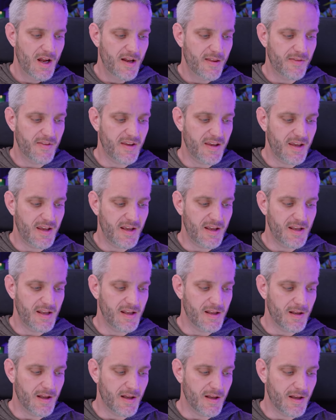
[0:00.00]

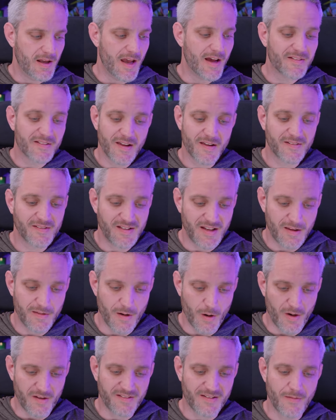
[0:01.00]
The SSD
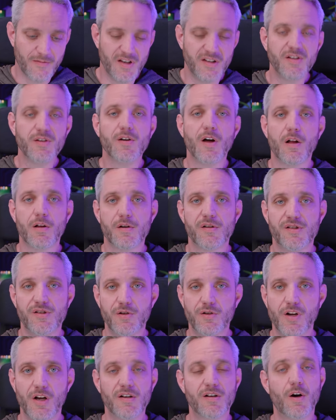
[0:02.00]
though at $72,
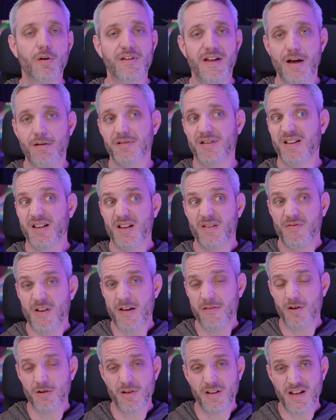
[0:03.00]
you could go down to like a
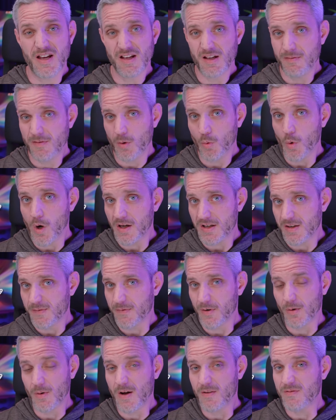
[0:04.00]
500 gig if you wanted
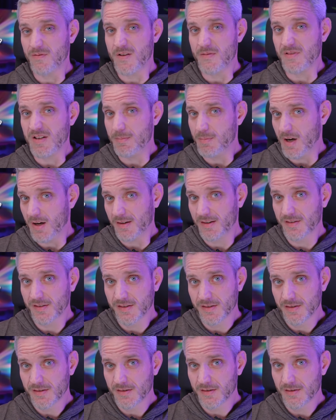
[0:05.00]
for around 50
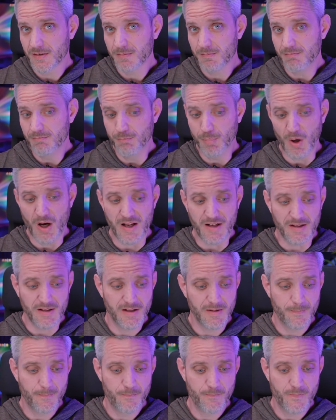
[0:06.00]
bucks, but
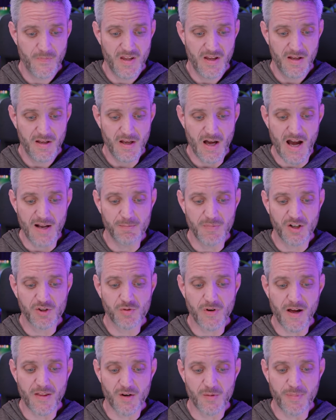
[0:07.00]
I'd
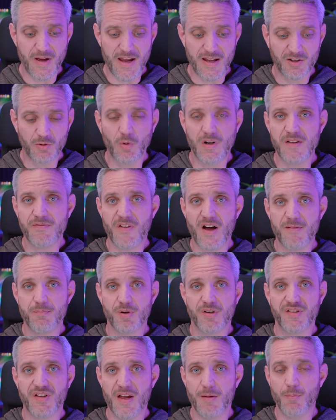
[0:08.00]
much rather pay
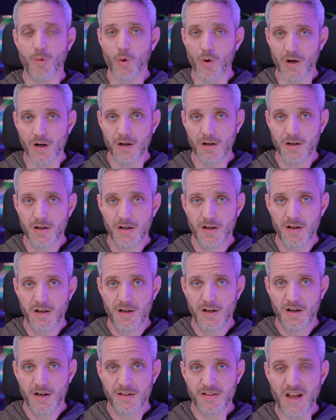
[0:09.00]
25% more
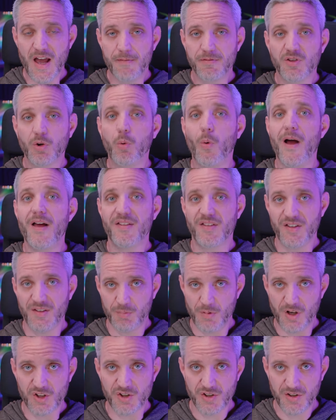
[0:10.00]
to have twice as
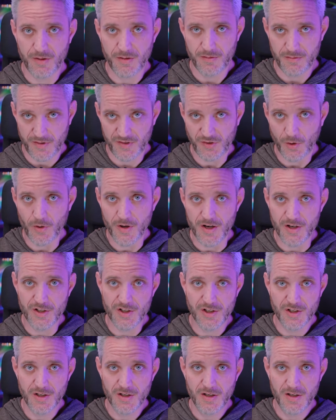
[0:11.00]
much
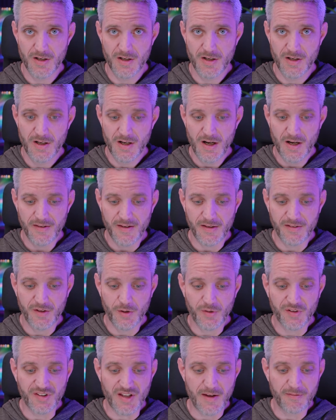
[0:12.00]
storage than
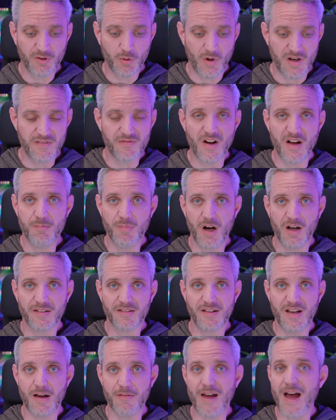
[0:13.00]
to save 25
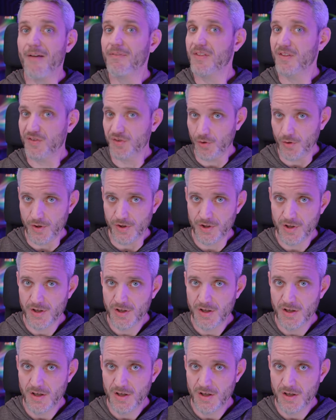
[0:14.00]
bucks and have half the storage.